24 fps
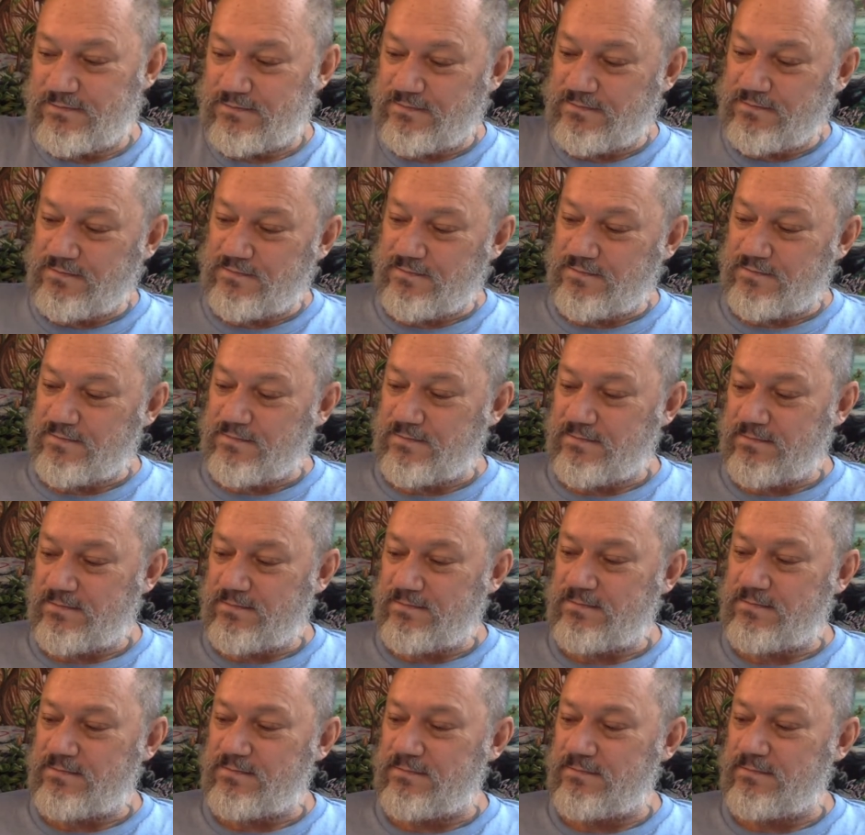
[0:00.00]

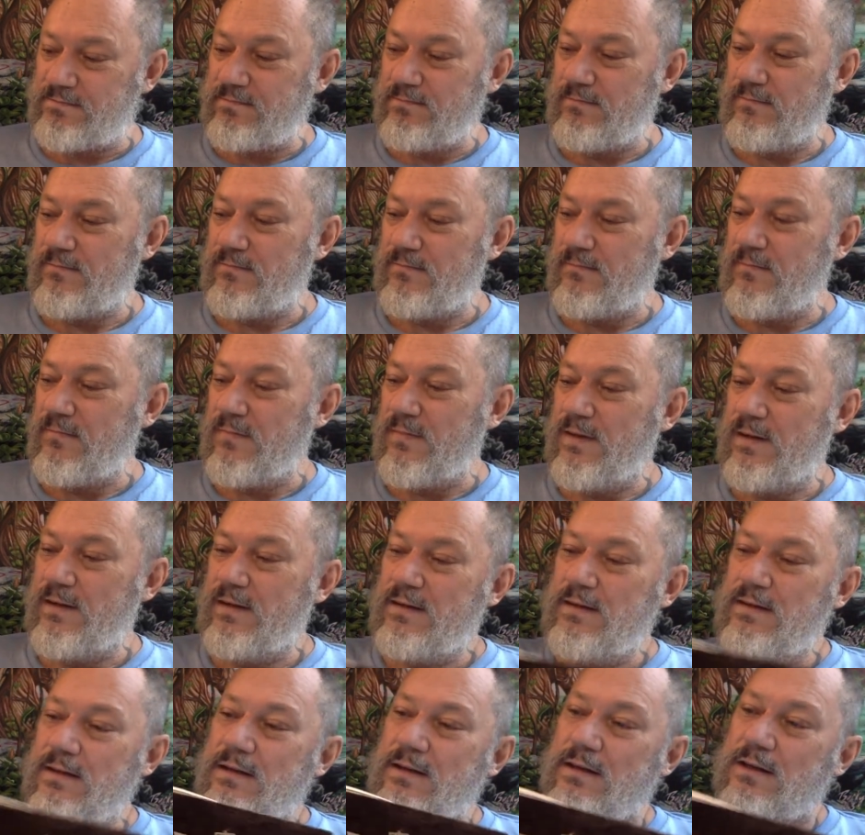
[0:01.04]

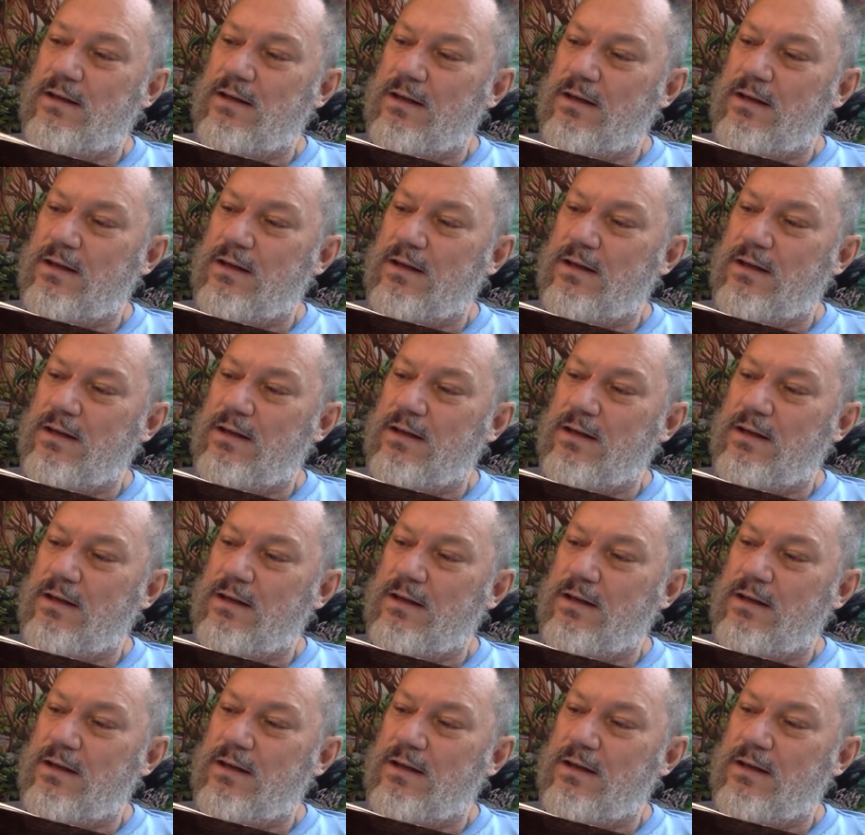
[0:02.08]
Nobody speaks.